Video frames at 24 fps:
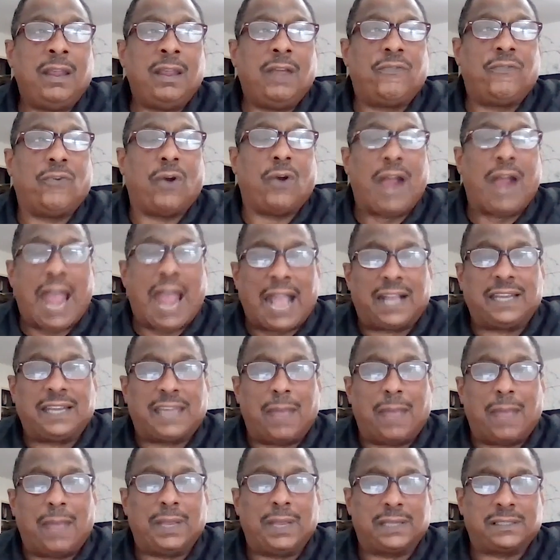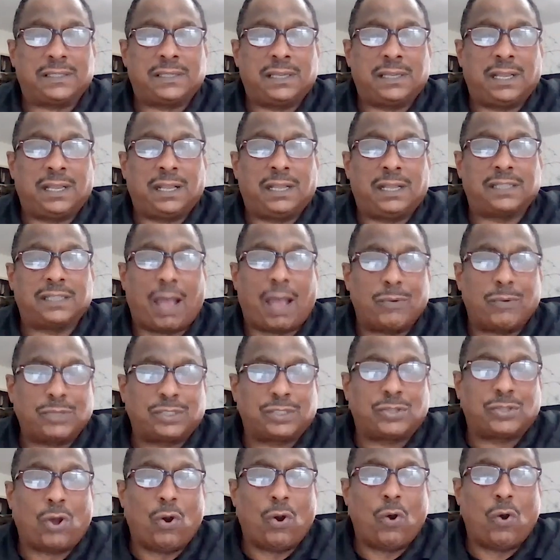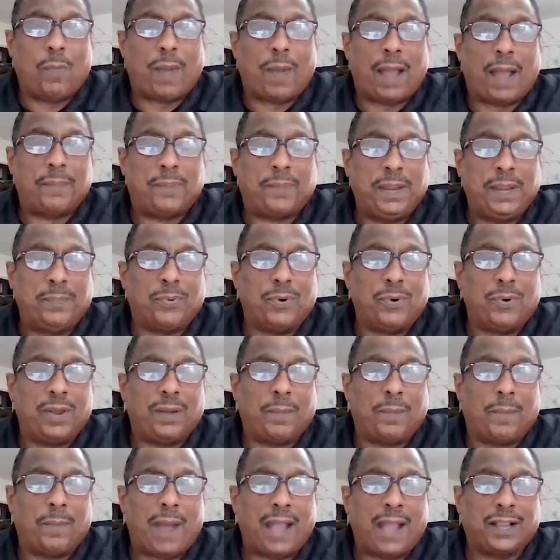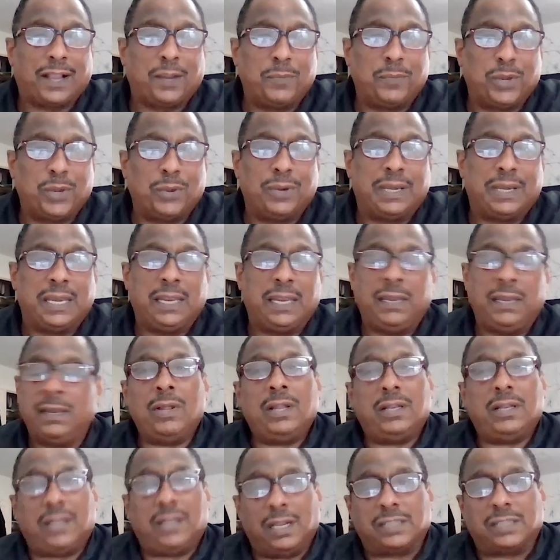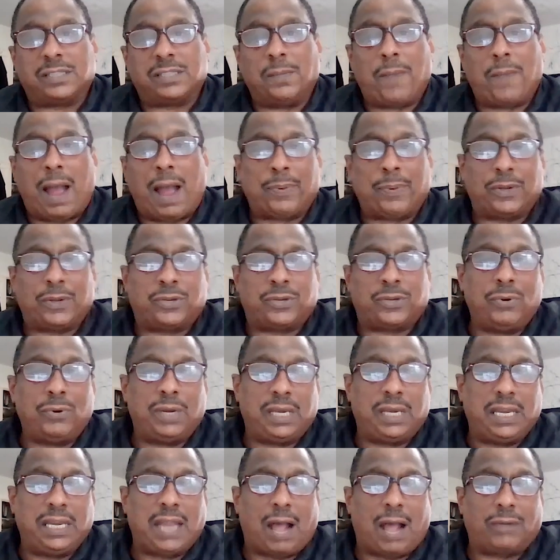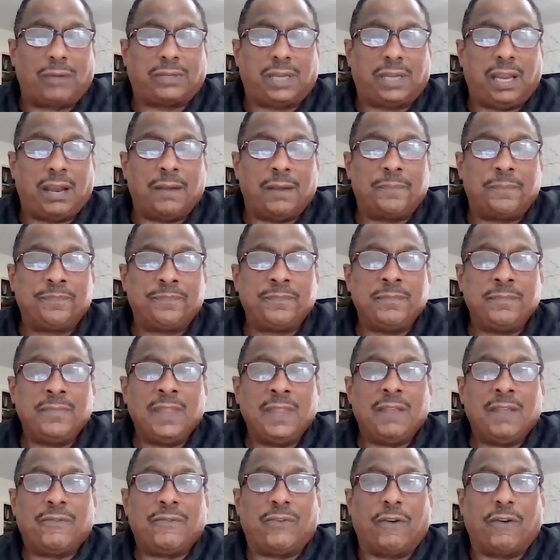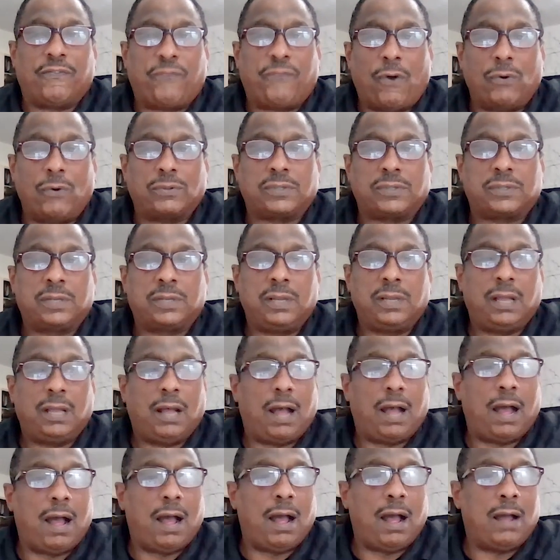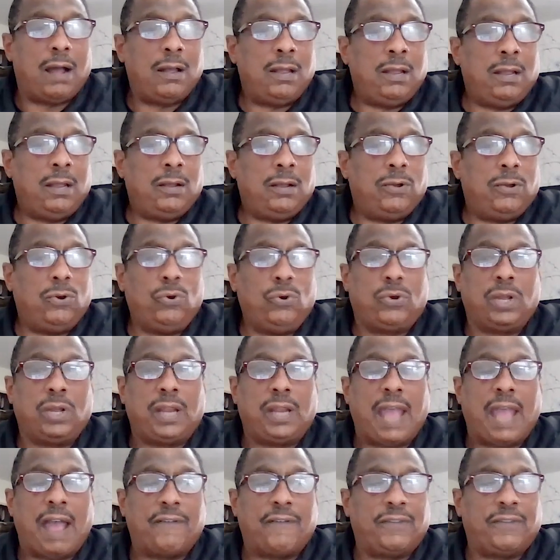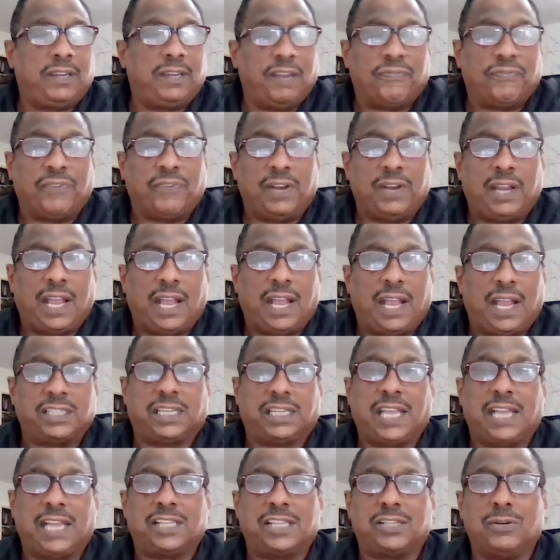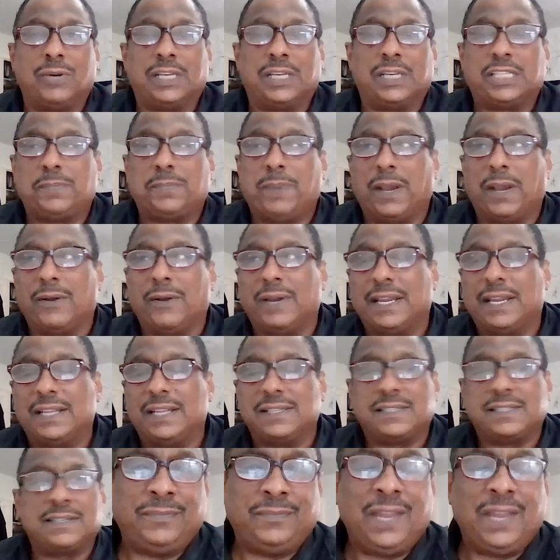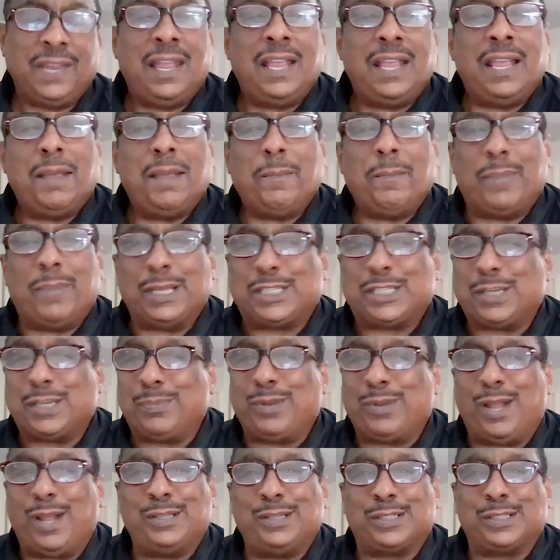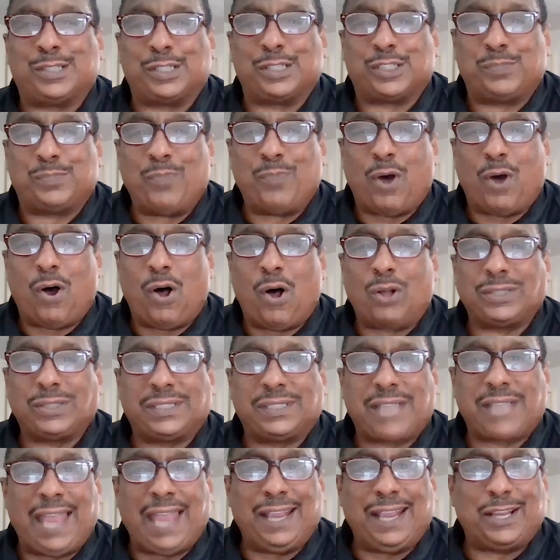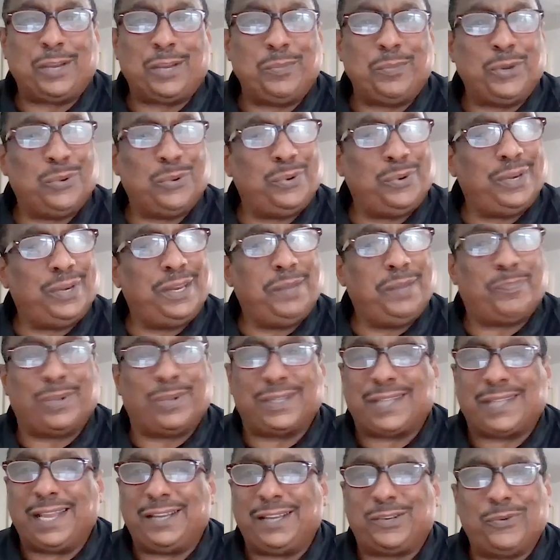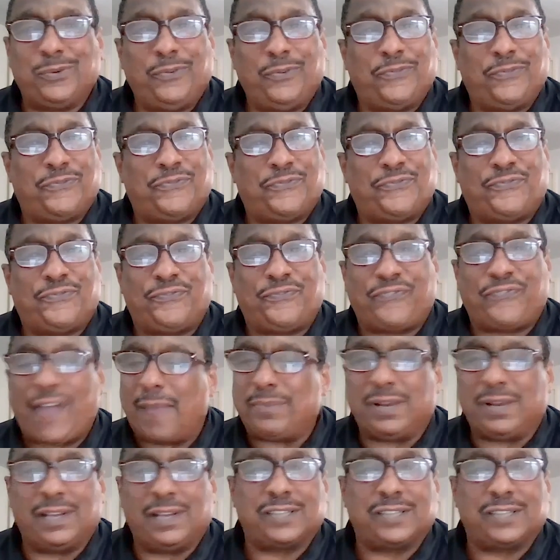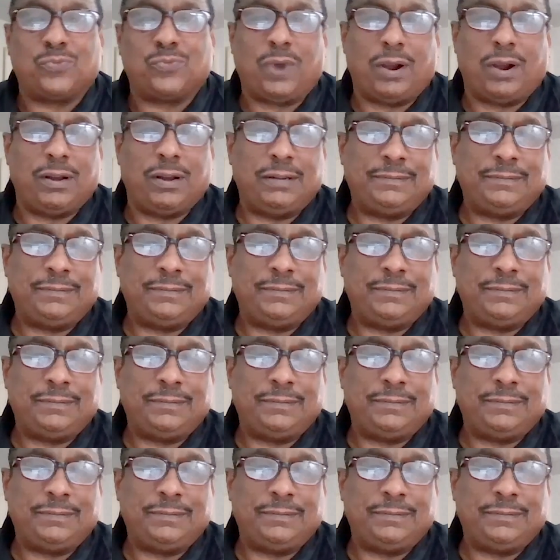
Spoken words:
for academics, because I was told by people in my community, there's some opportunity out there for folks who could have a different educational experience. Bishop Ludden is a small, tight community, but they do fabulous work.